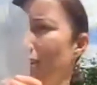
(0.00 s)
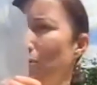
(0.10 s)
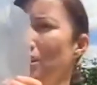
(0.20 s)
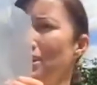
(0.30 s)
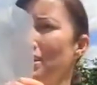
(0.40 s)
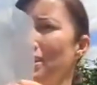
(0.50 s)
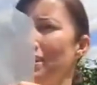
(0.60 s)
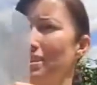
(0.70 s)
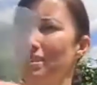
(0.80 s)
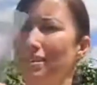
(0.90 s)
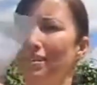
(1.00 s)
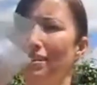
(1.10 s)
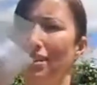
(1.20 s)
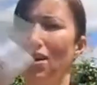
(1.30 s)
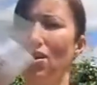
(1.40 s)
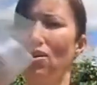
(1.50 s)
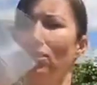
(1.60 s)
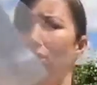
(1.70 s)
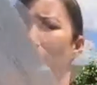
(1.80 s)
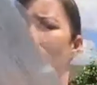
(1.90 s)
what is this? Oh,
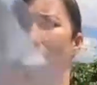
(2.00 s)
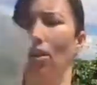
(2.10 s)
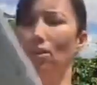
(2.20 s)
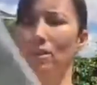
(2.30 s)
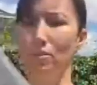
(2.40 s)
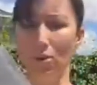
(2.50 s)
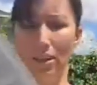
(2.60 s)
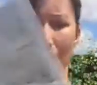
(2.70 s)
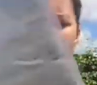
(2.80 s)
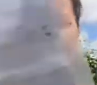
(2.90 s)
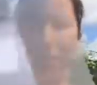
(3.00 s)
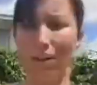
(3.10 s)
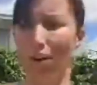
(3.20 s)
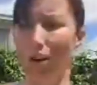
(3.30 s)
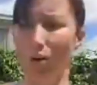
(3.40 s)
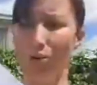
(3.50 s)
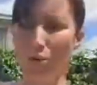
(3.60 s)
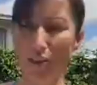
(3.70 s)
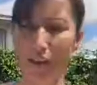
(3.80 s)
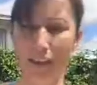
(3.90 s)
holy moly, it's like a whole
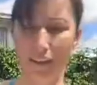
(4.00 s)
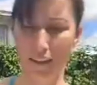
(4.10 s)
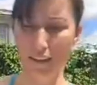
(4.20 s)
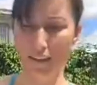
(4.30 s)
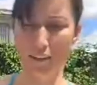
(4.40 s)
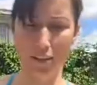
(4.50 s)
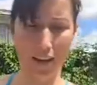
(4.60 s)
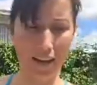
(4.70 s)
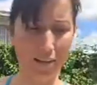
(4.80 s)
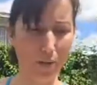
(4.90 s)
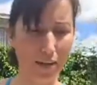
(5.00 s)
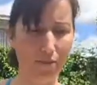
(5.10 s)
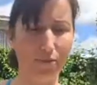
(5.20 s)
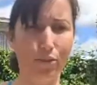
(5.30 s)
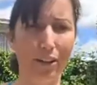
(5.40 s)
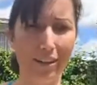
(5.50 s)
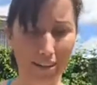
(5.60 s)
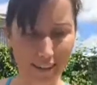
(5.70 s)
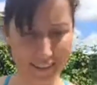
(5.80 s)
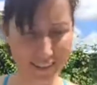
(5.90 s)
thing. So it has my
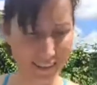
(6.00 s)
invoice.